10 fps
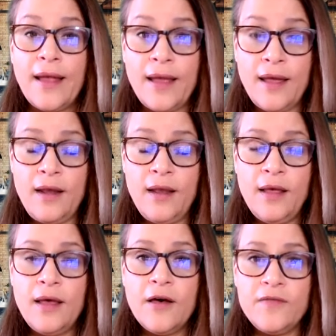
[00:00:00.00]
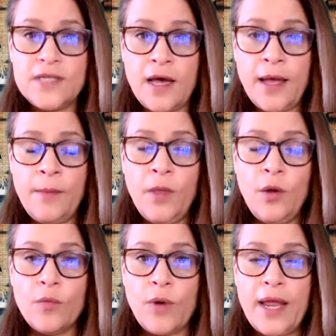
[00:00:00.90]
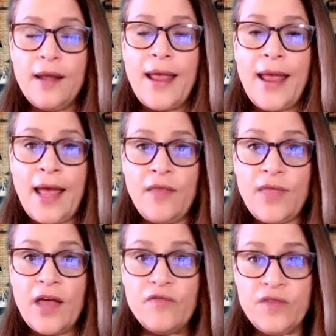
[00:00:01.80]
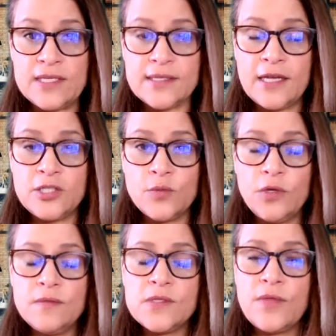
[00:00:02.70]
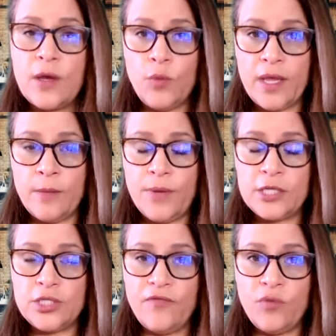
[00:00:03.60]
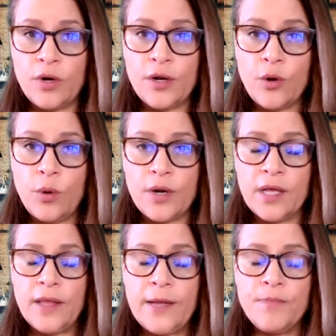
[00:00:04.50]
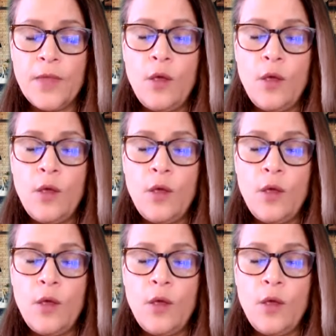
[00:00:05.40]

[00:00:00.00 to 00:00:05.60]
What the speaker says: ahead of time, right? And that fee schedule so that we can budget for it accordingly.